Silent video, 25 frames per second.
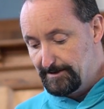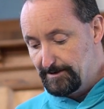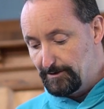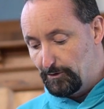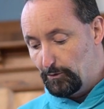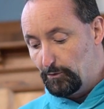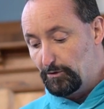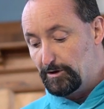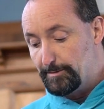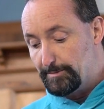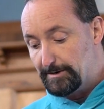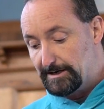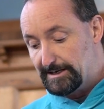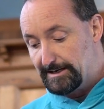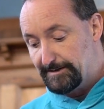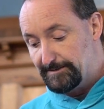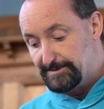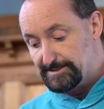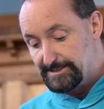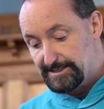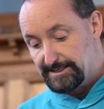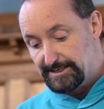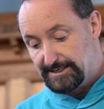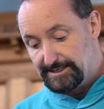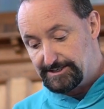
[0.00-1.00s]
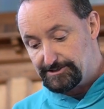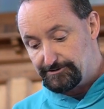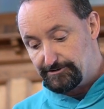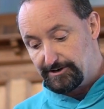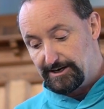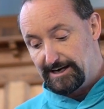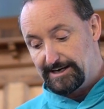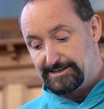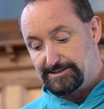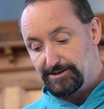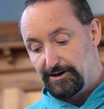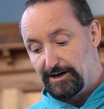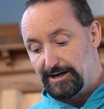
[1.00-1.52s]
All the believers in Lystra
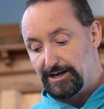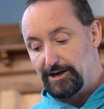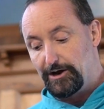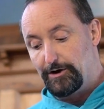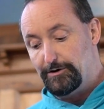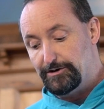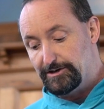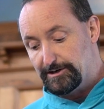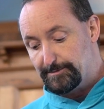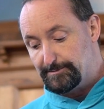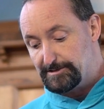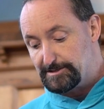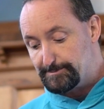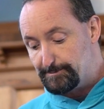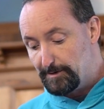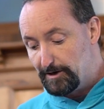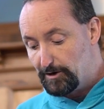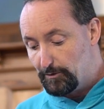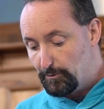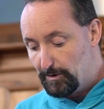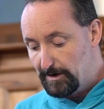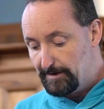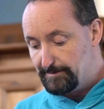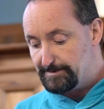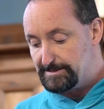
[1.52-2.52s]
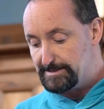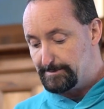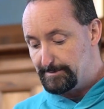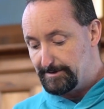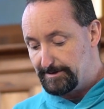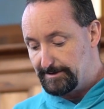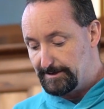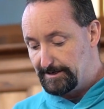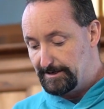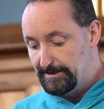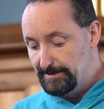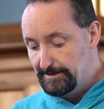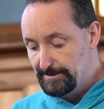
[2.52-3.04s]
and Iconium spoke well of
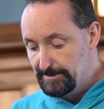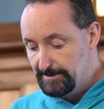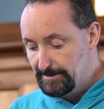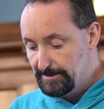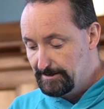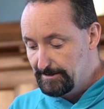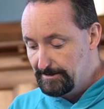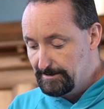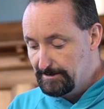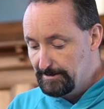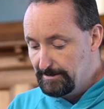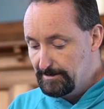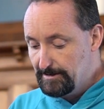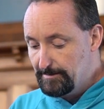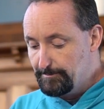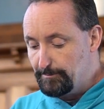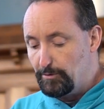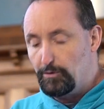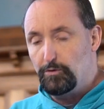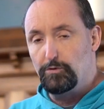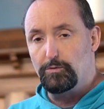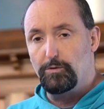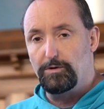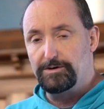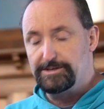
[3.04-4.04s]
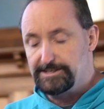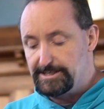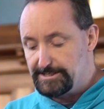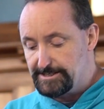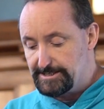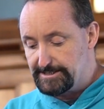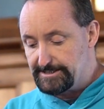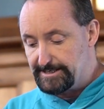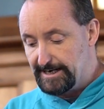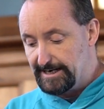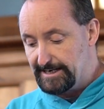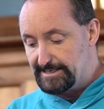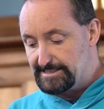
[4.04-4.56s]
Timothy. Paul wanted
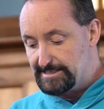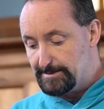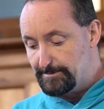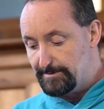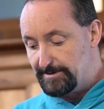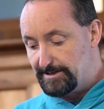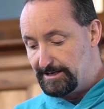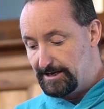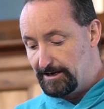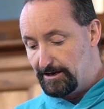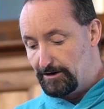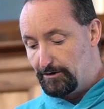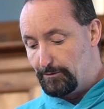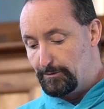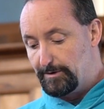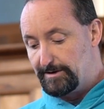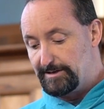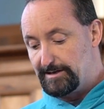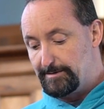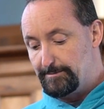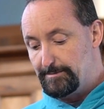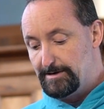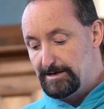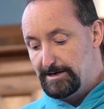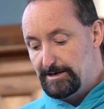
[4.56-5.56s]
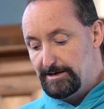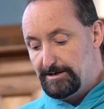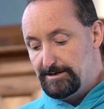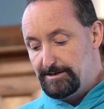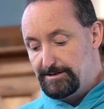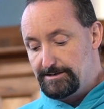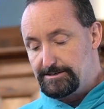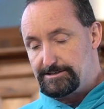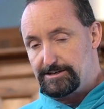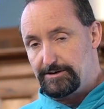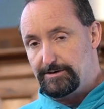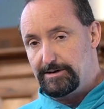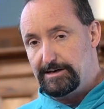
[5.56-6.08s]
to take Timothy along with him,
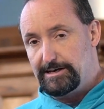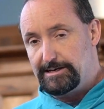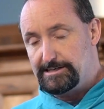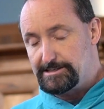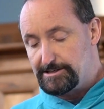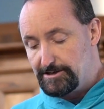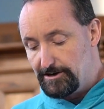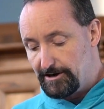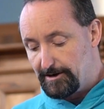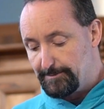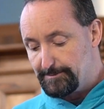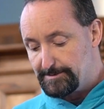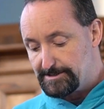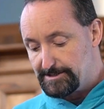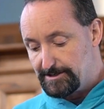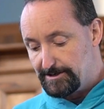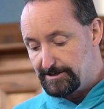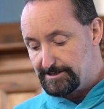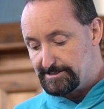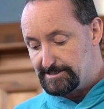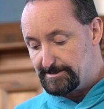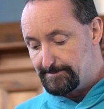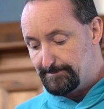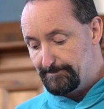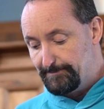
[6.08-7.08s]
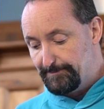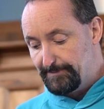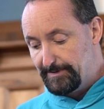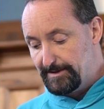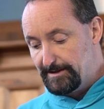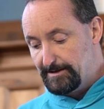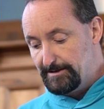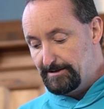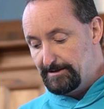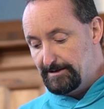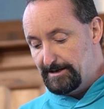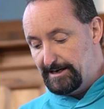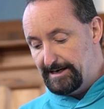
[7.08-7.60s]
so he circumcised him.
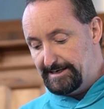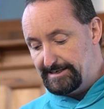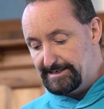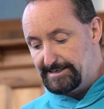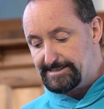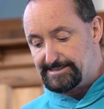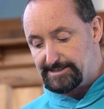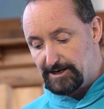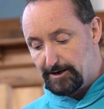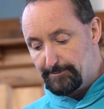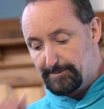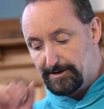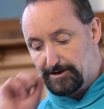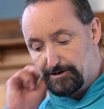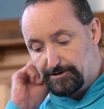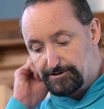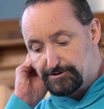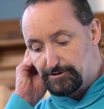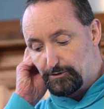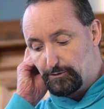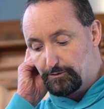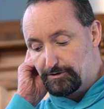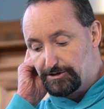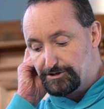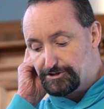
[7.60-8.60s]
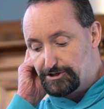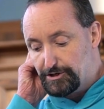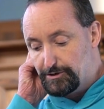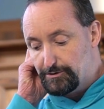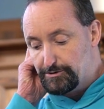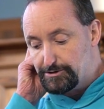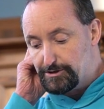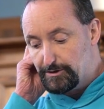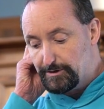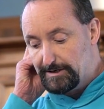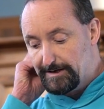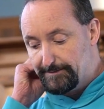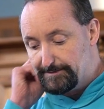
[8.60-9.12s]
He did so because all the
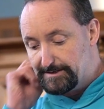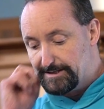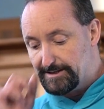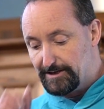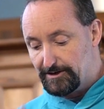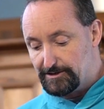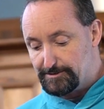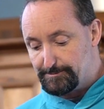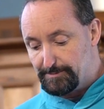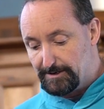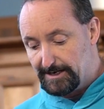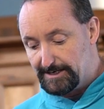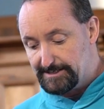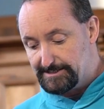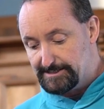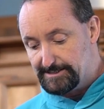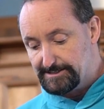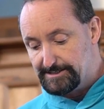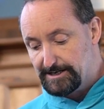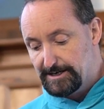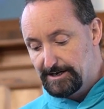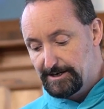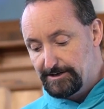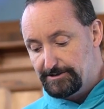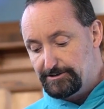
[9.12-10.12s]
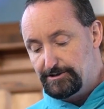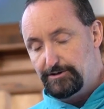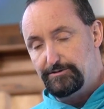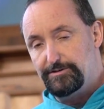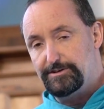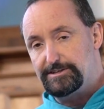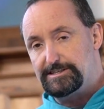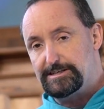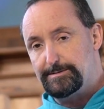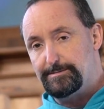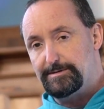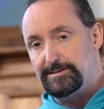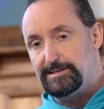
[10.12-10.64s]
Jews who lived in those places knew
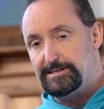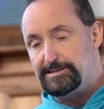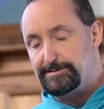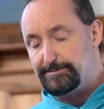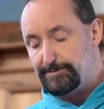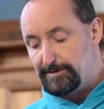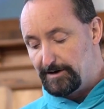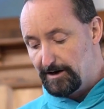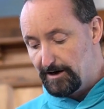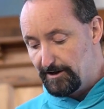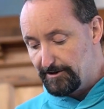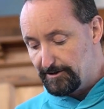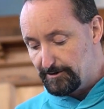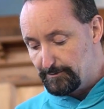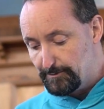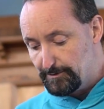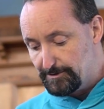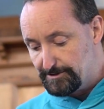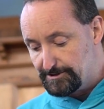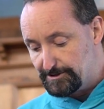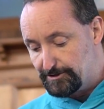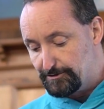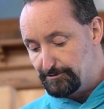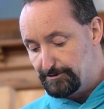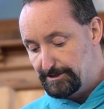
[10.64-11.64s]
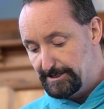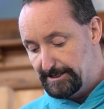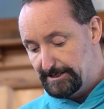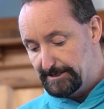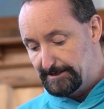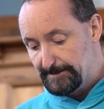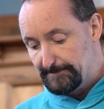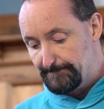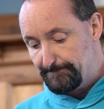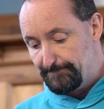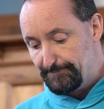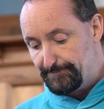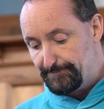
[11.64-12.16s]
that Timothy's father was Greek.